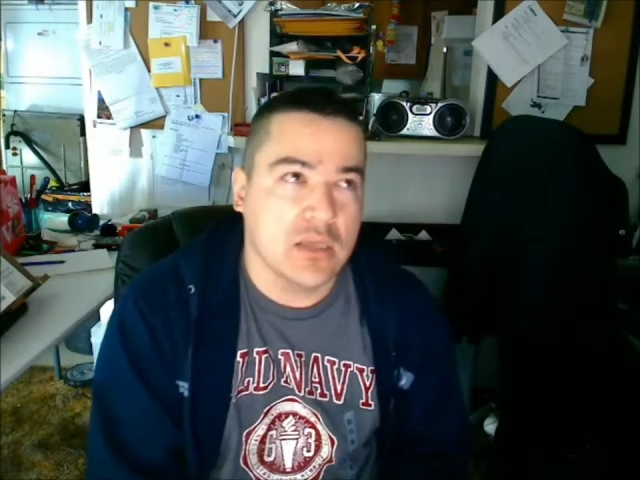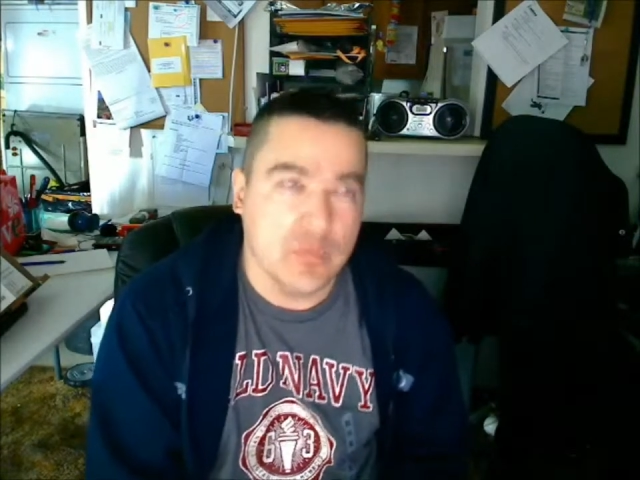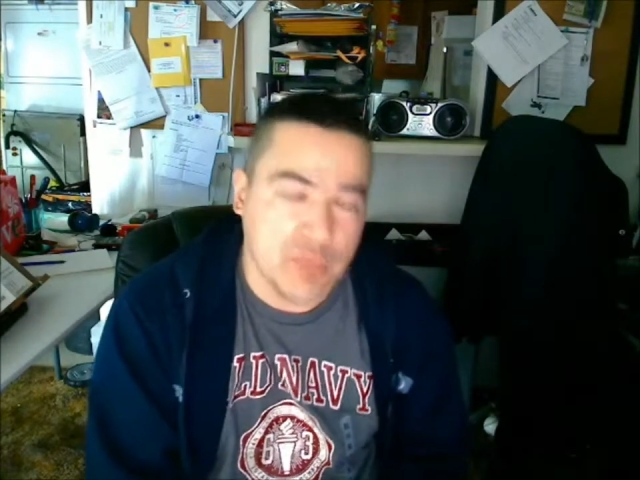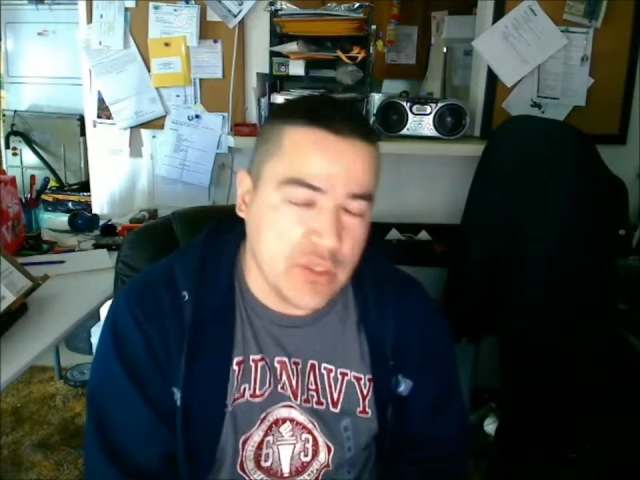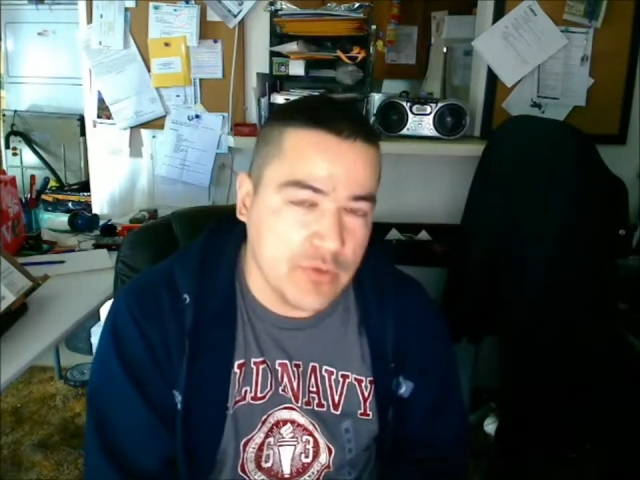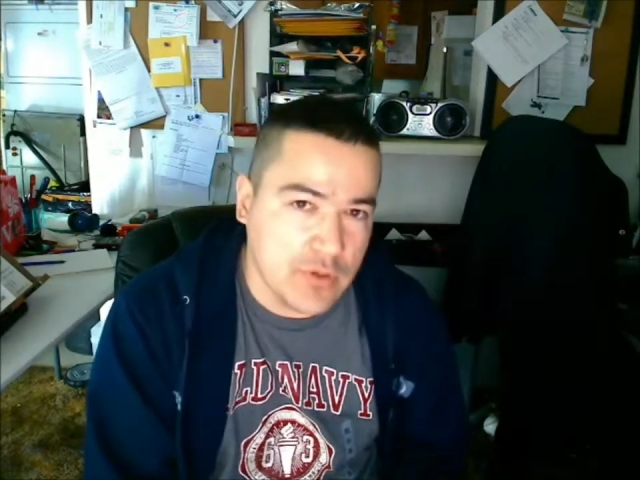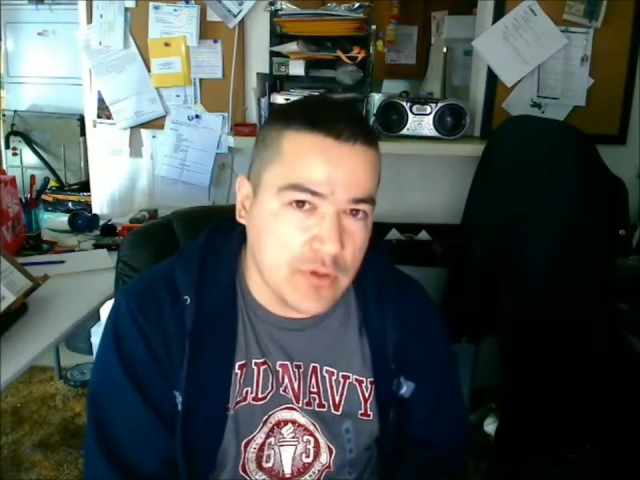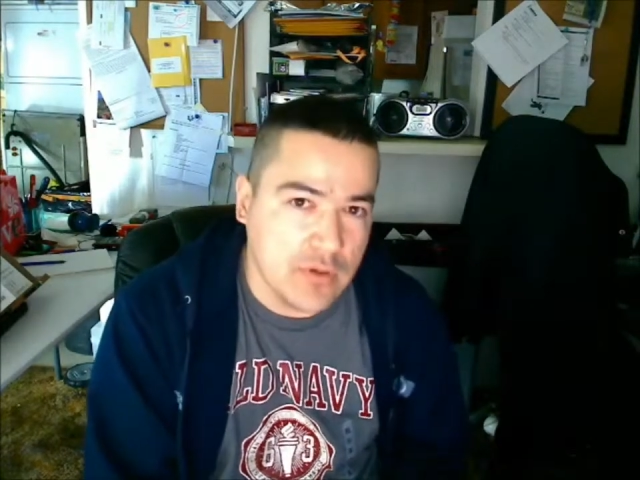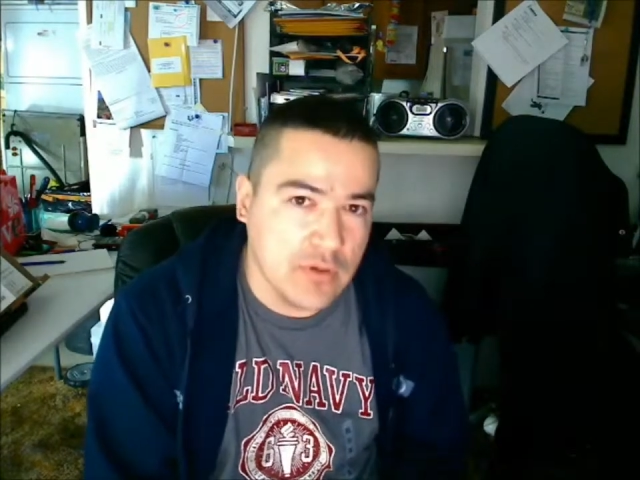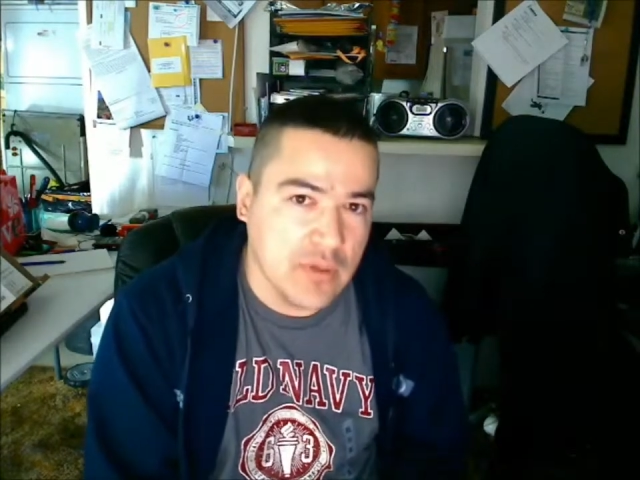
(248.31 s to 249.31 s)

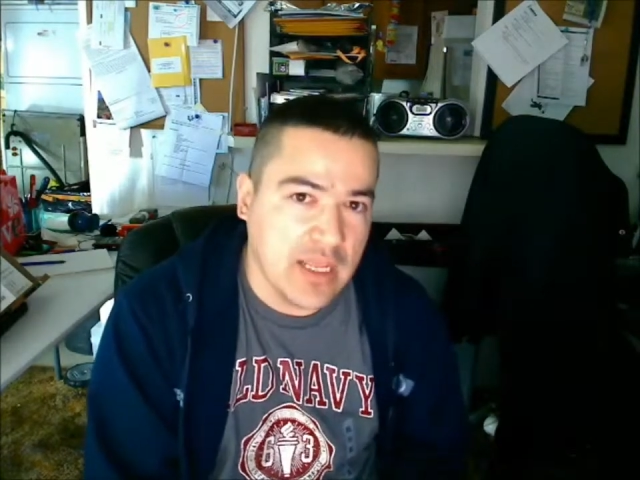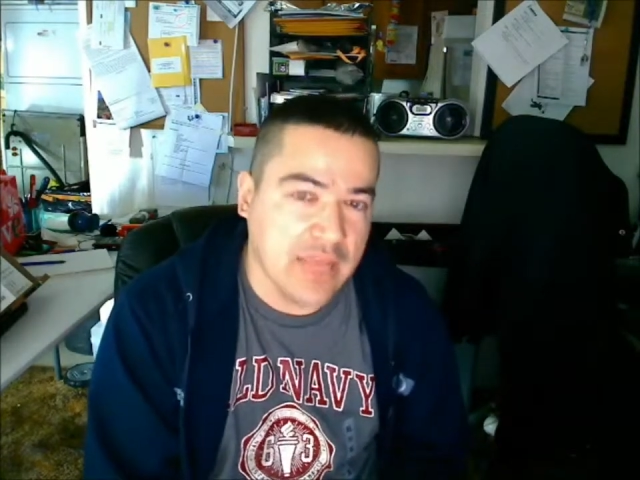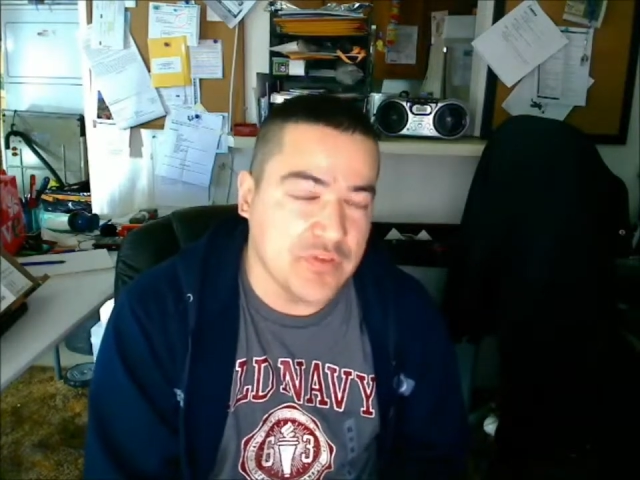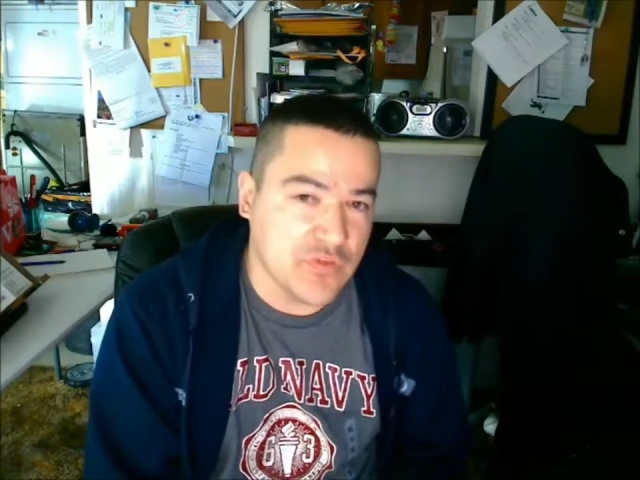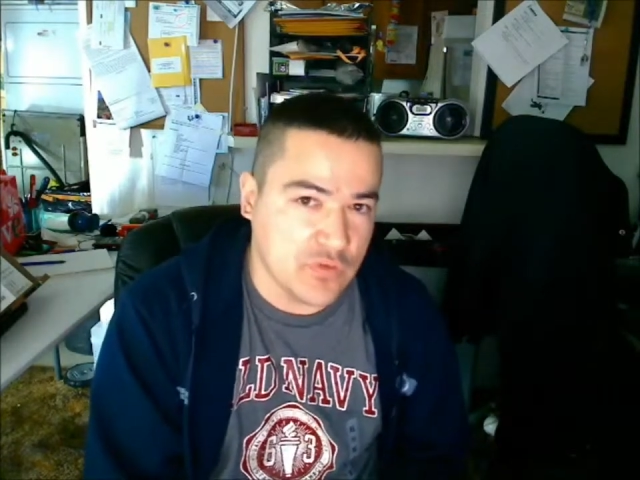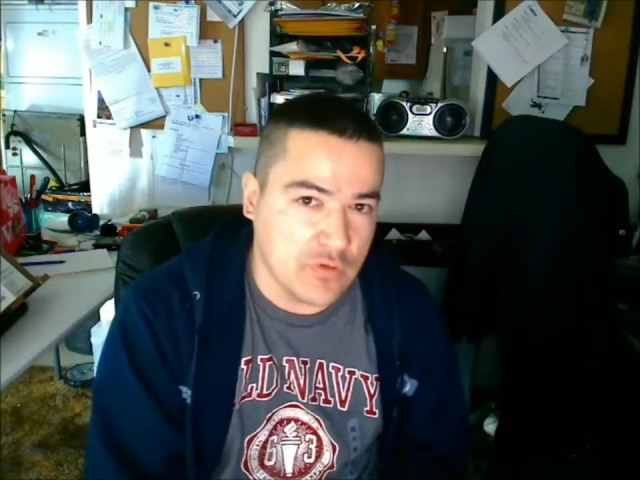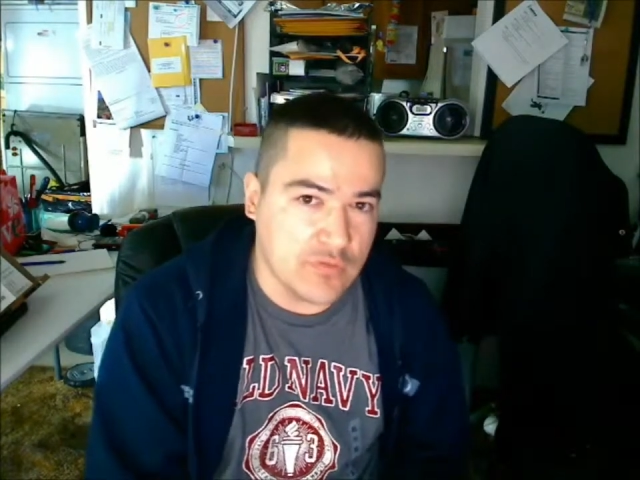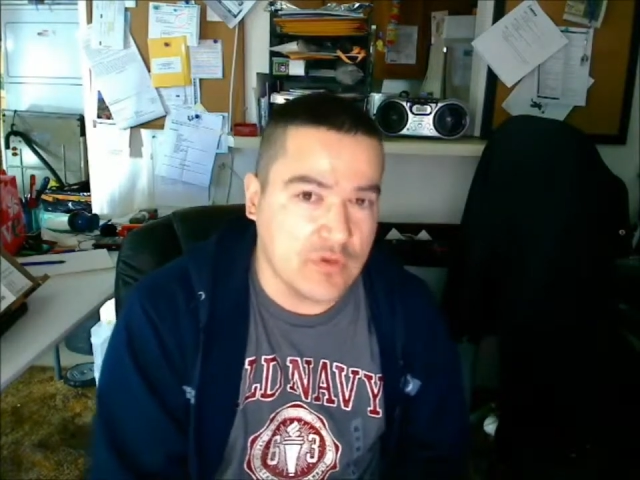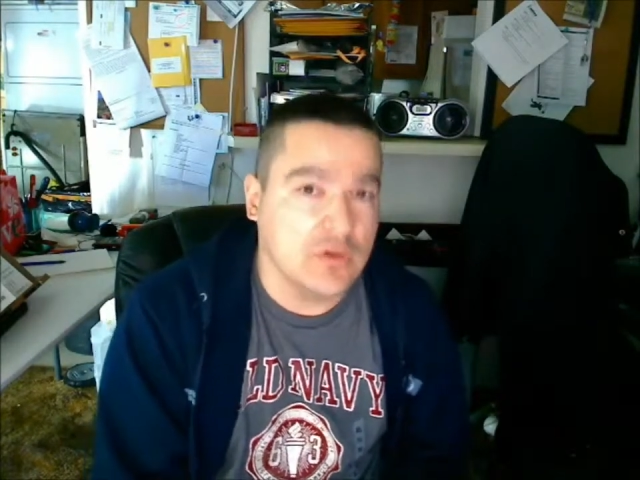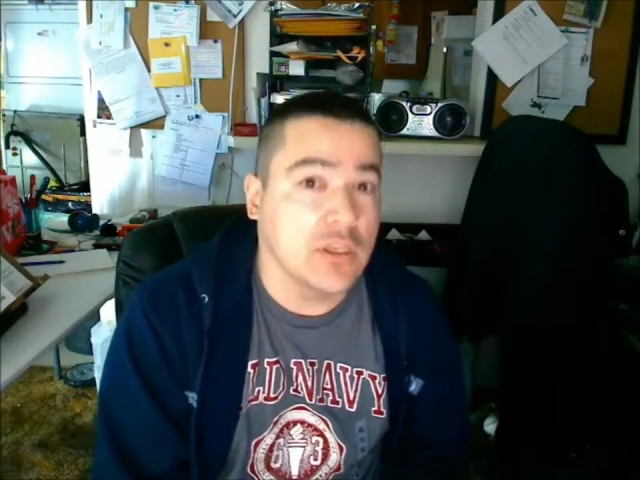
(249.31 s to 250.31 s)
computer and the
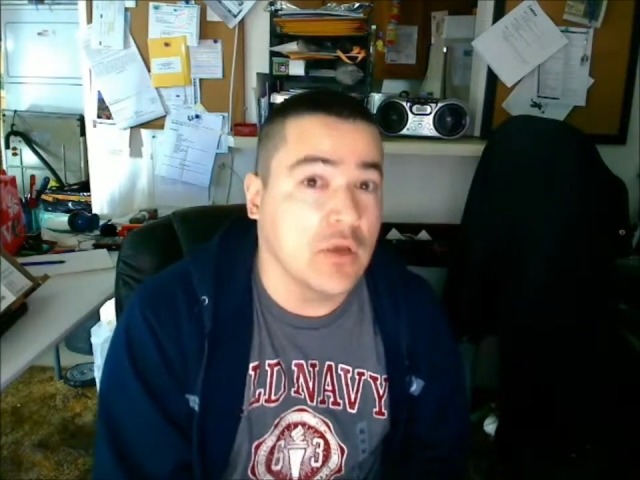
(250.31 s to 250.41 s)
server